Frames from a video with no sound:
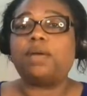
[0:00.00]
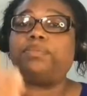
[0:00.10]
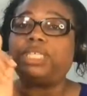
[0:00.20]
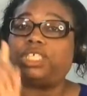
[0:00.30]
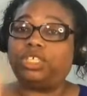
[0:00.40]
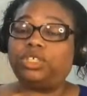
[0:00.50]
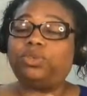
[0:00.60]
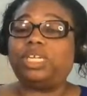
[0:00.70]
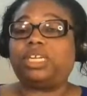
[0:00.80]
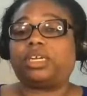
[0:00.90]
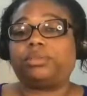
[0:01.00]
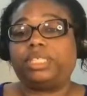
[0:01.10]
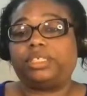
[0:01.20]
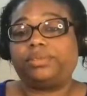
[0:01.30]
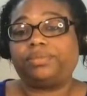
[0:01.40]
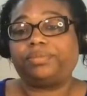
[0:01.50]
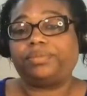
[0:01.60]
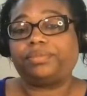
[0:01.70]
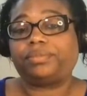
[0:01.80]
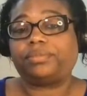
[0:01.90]
but you do need a career,
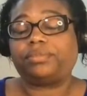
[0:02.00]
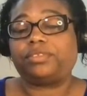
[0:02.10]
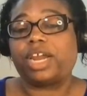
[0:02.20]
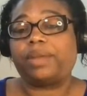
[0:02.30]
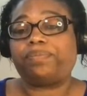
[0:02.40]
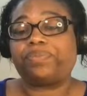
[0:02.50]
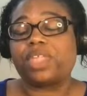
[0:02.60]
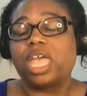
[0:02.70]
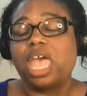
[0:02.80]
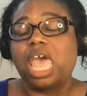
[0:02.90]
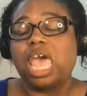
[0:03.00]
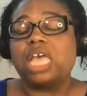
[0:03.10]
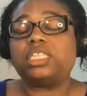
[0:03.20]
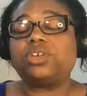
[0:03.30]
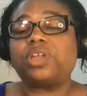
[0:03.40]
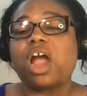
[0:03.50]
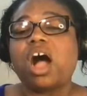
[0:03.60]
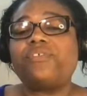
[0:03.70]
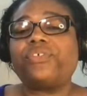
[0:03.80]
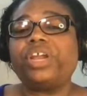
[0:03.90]
right? And so they're
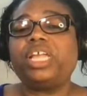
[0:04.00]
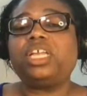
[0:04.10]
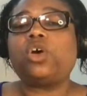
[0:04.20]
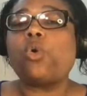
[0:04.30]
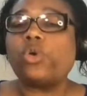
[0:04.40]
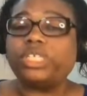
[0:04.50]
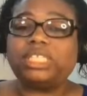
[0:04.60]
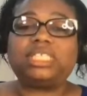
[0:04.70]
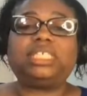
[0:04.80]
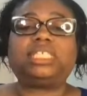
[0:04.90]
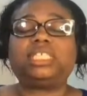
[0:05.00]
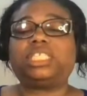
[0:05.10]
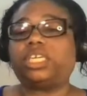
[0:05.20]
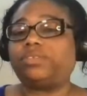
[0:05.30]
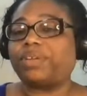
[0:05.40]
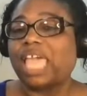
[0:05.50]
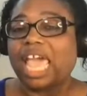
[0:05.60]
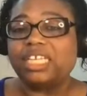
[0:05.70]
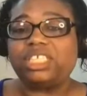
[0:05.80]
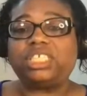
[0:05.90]
offering courses and
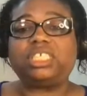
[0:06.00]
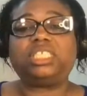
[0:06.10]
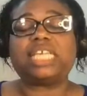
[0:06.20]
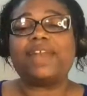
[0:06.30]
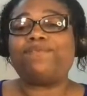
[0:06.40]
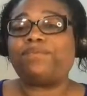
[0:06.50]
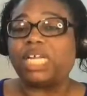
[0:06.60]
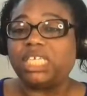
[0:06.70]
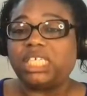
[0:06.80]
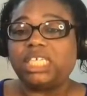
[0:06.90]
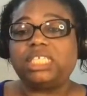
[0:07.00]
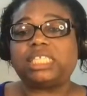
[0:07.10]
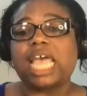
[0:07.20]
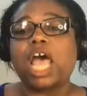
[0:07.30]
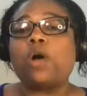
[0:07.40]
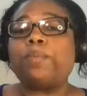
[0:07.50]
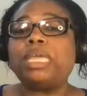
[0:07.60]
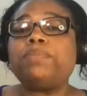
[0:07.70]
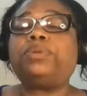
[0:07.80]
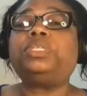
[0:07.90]
certifications and funding to help
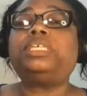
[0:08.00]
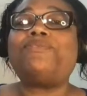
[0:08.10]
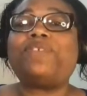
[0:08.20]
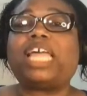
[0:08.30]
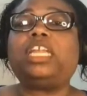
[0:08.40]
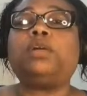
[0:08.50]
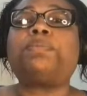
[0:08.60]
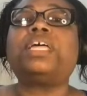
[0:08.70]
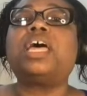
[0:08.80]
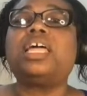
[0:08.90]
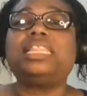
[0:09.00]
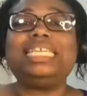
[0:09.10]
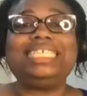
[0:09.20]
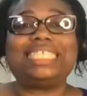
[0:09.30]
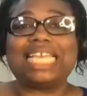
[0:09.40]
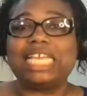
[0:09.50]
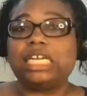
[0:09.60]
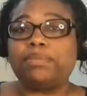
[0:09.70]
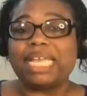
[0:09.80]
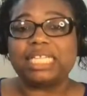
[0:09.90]
people develop these
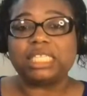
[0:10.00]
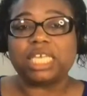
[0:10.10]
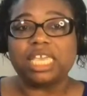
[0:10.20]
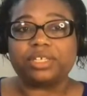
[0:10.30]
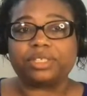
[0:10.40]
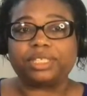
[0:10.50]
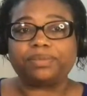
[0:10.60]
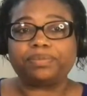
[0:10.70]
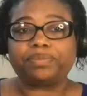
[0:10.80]
in demand skills.